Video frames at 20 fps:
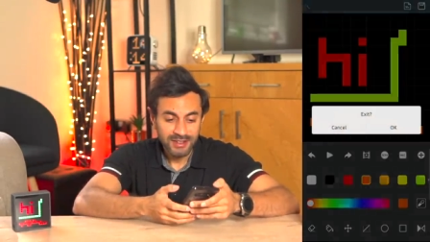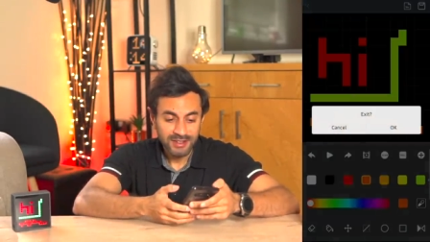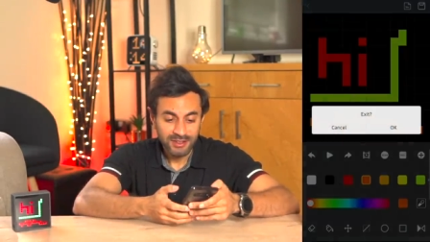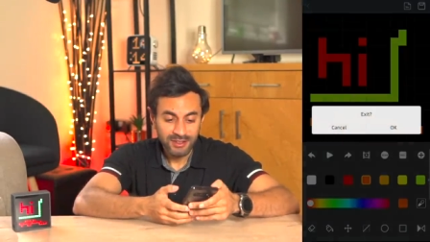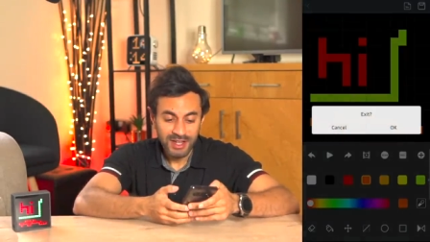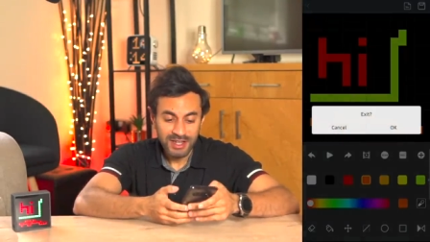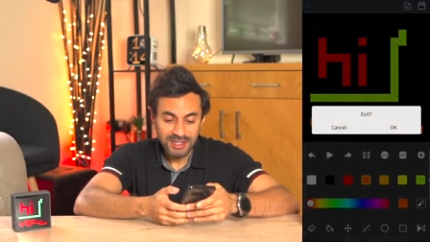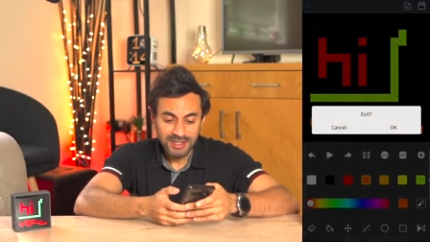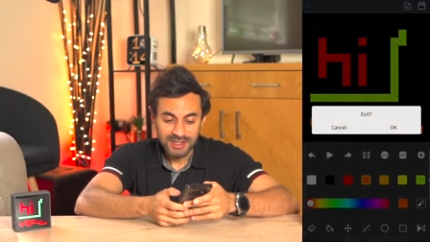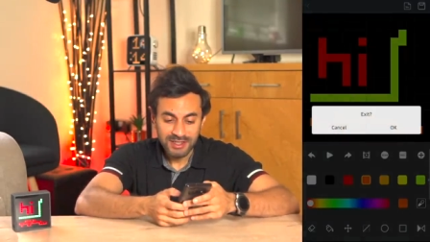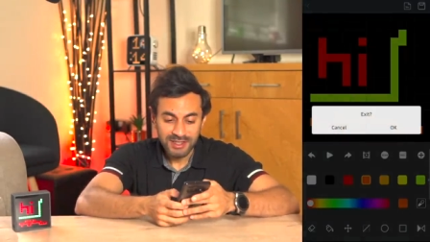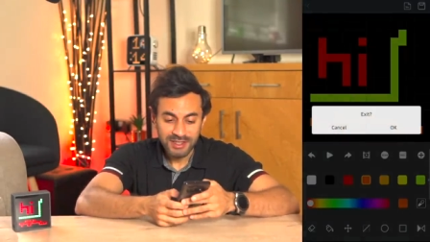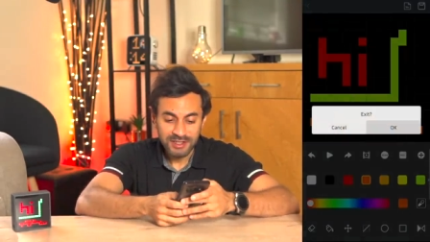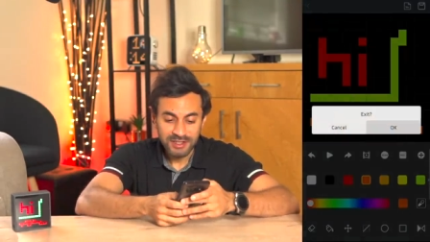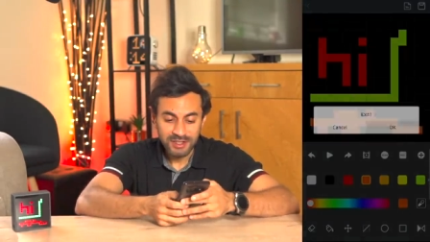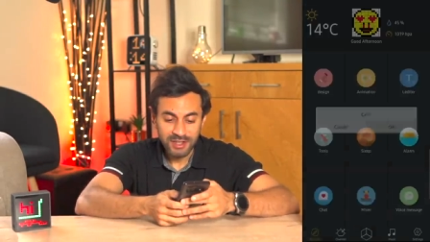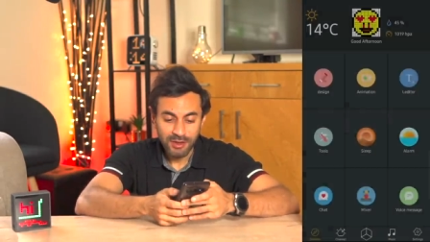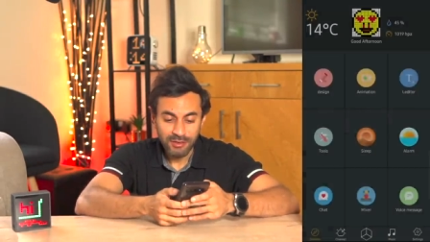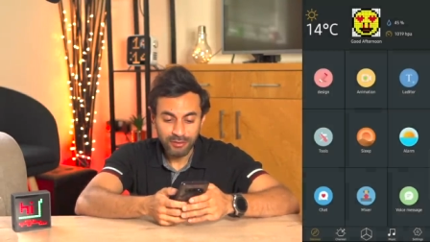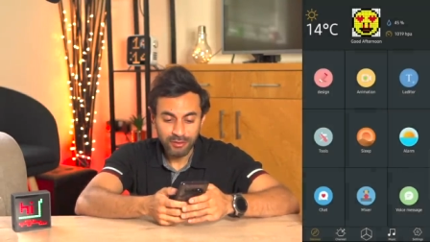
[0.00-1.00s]
So that's the
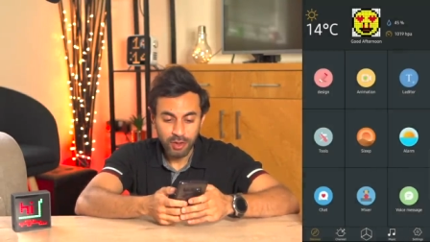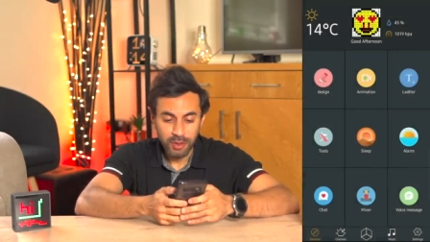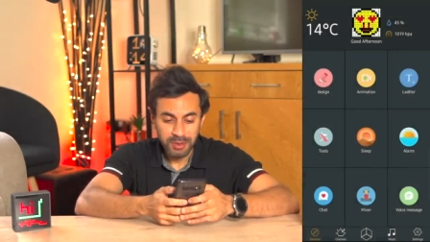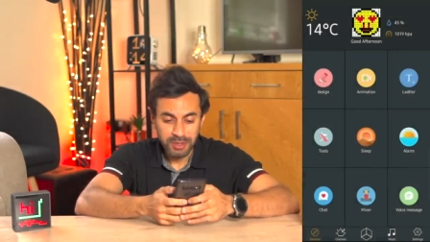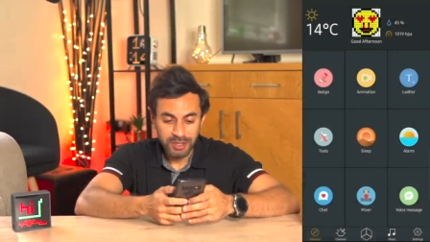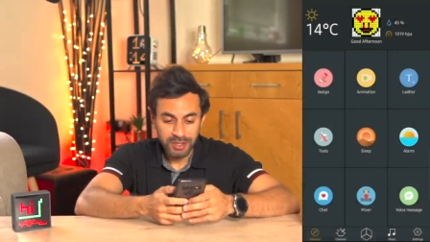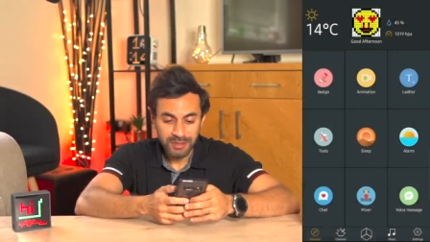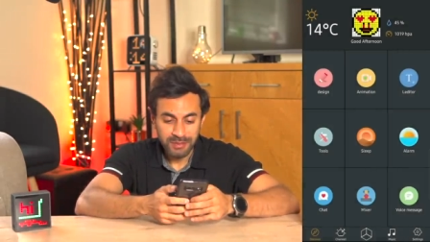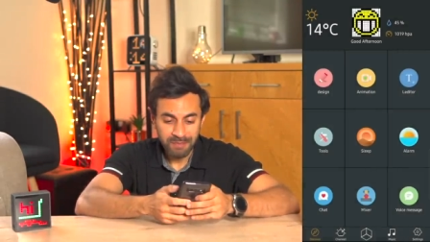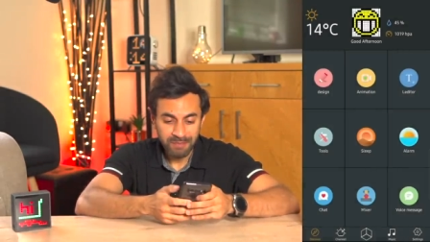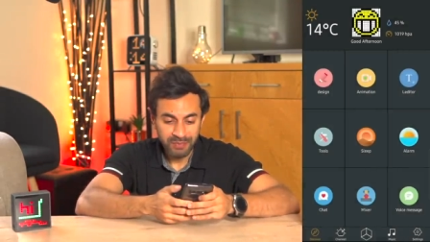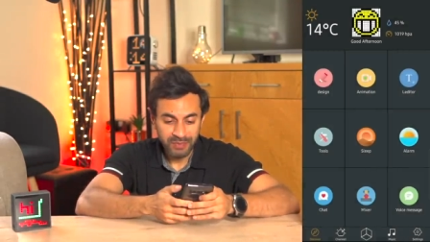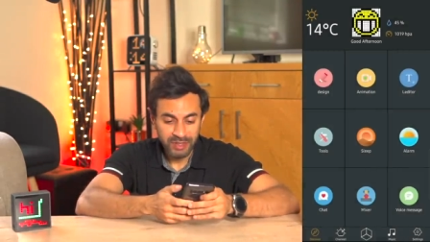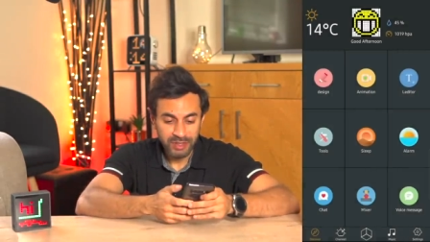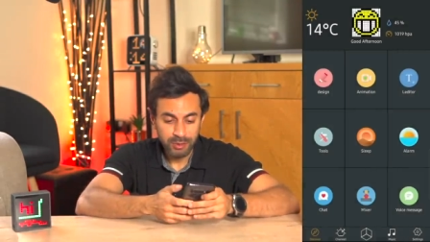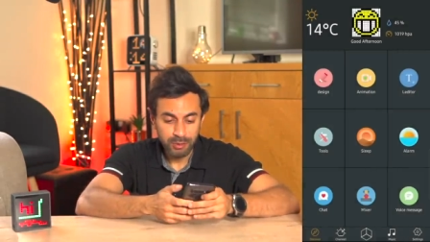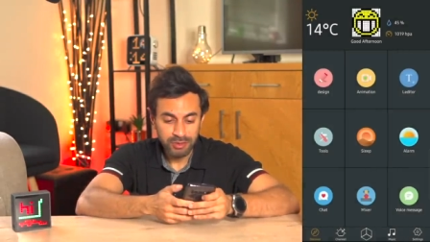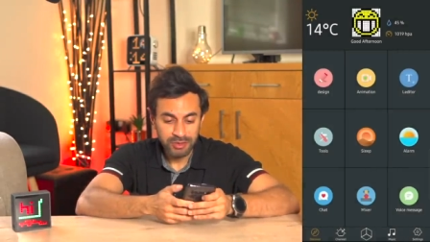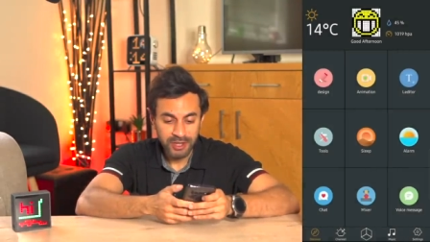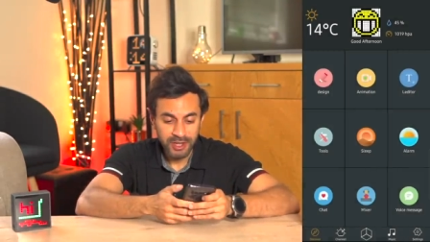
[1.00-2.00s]
discover option.
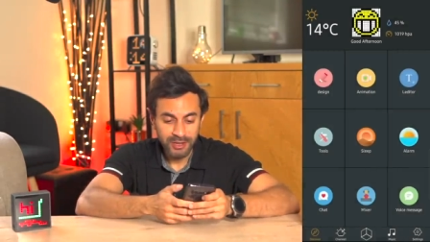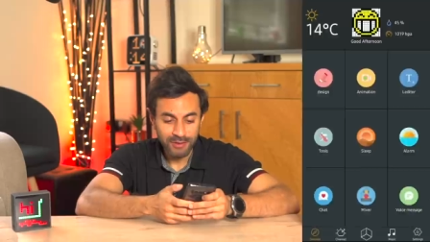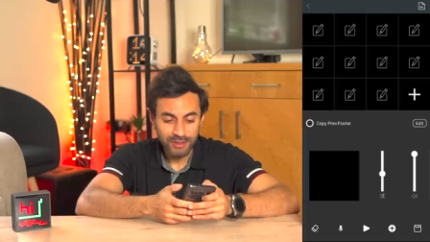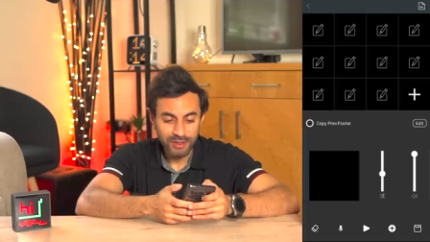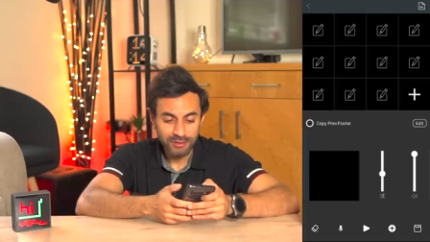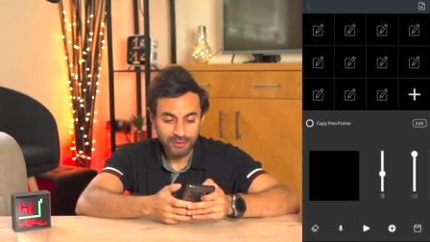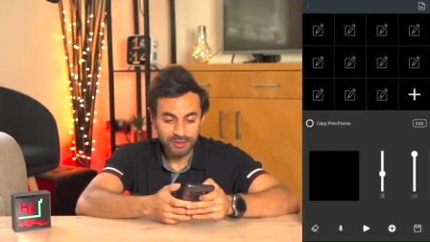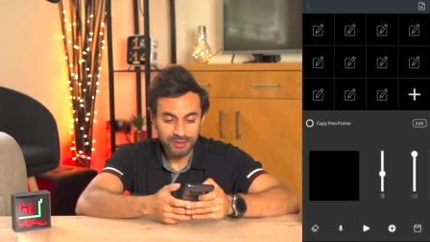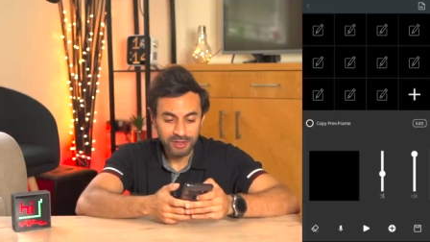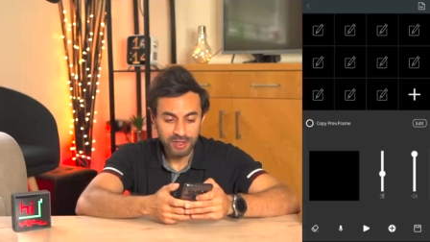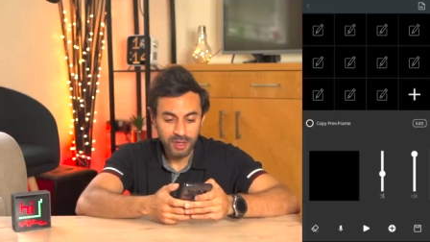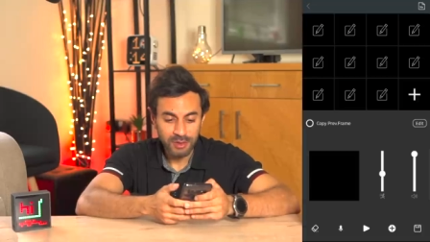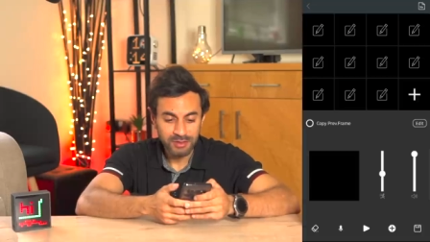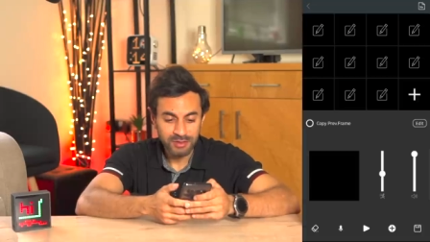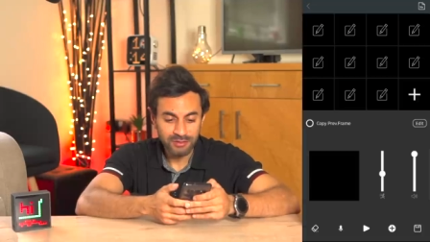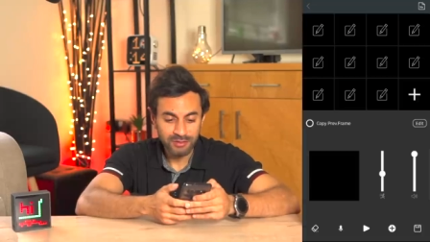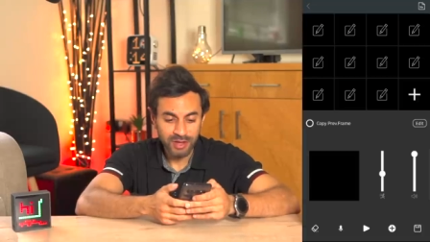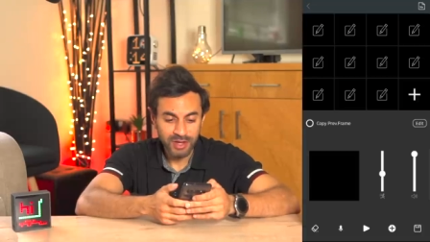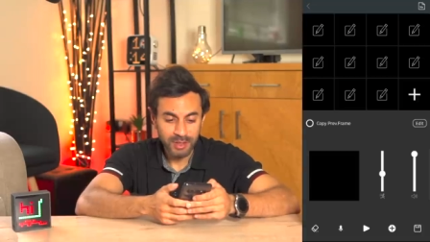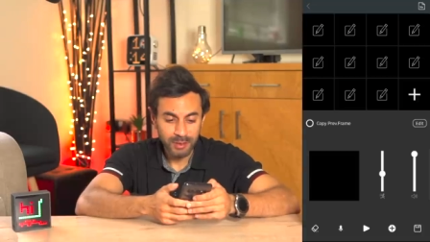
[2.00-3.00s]
You also have different types
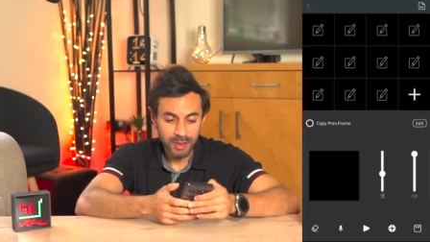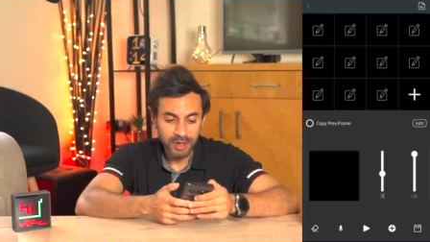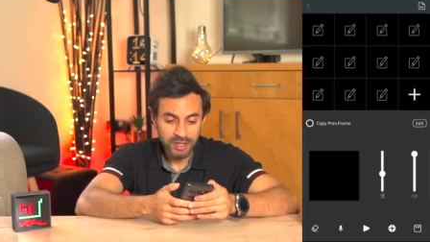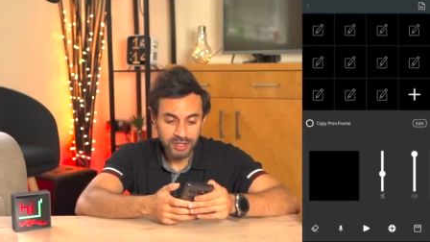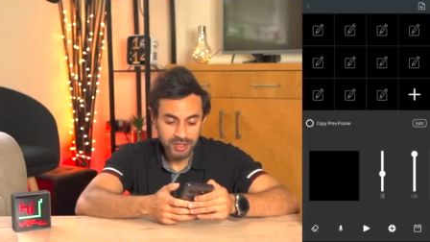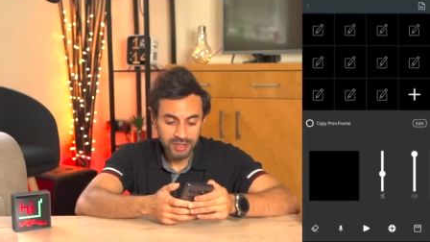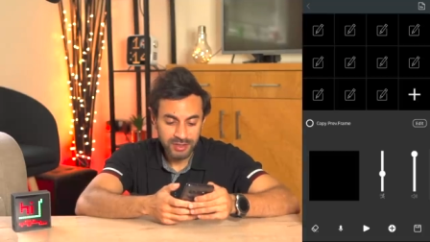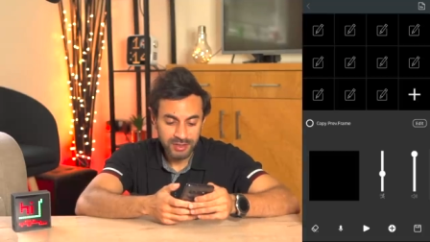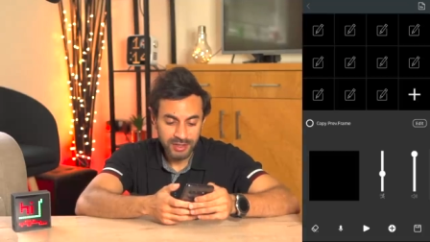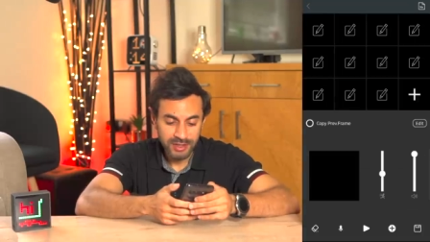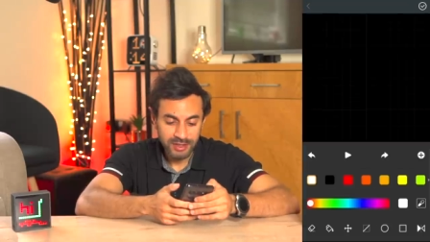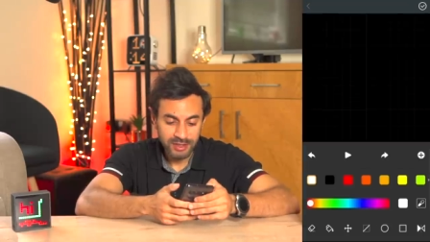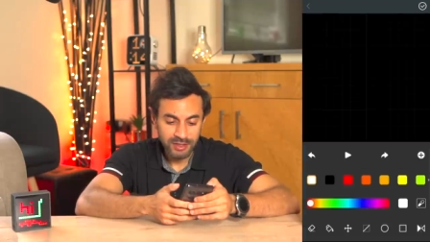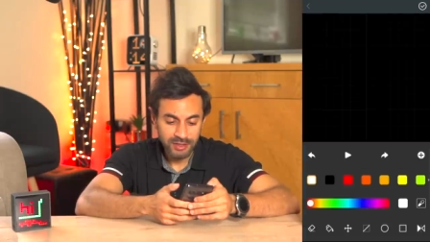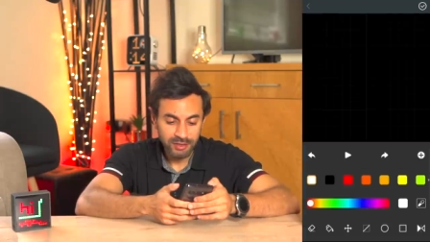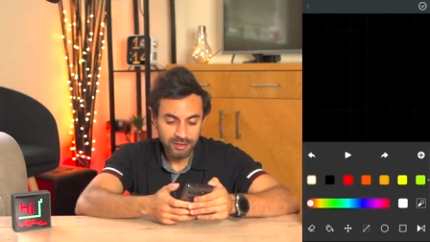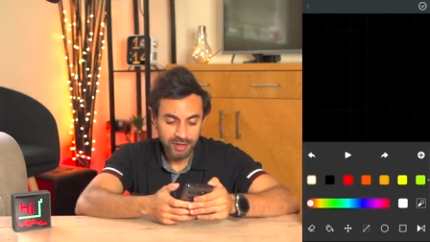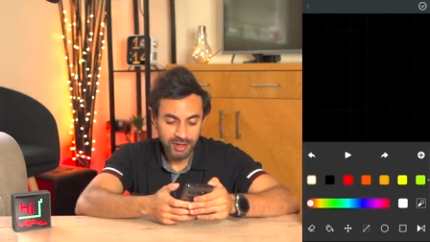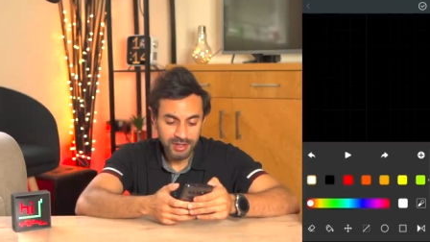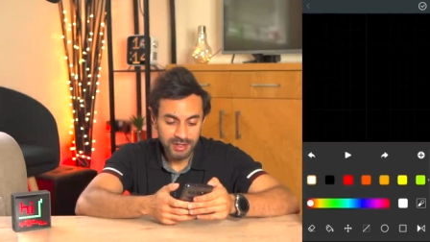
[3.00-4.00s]
of animations that you
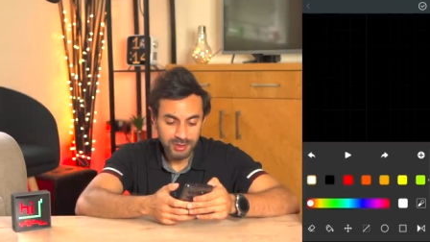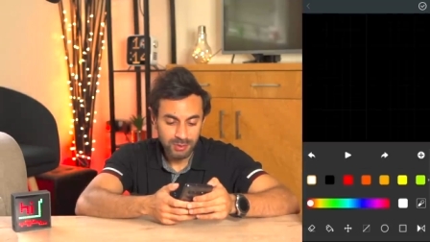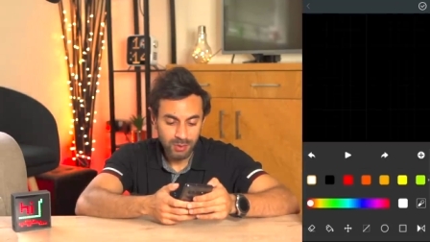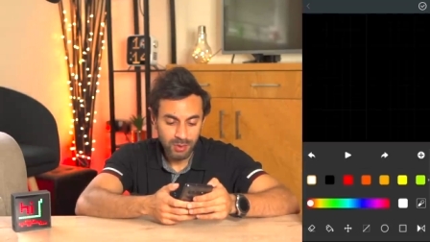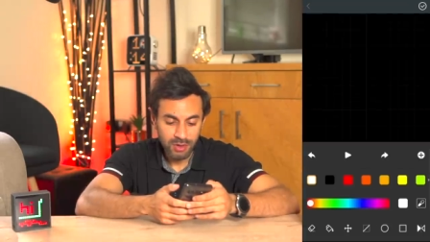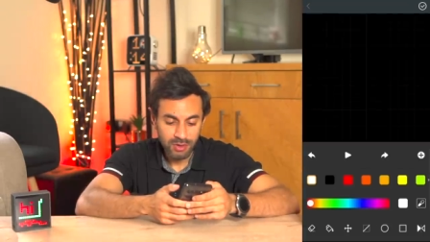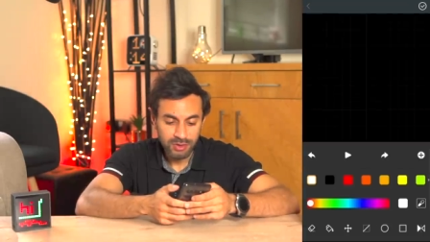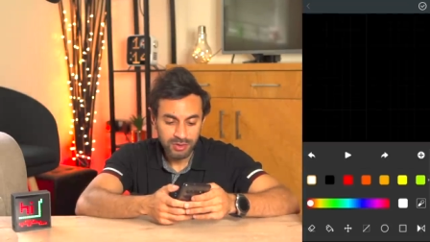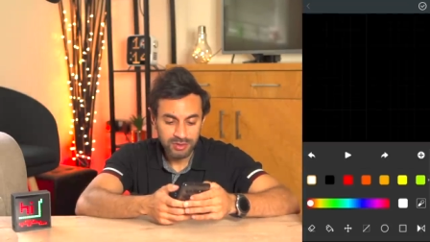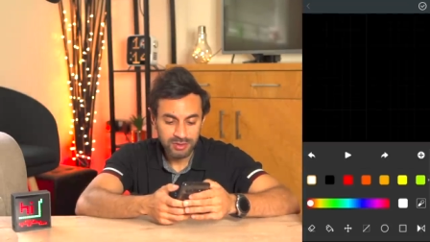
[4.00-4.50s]
can create as well.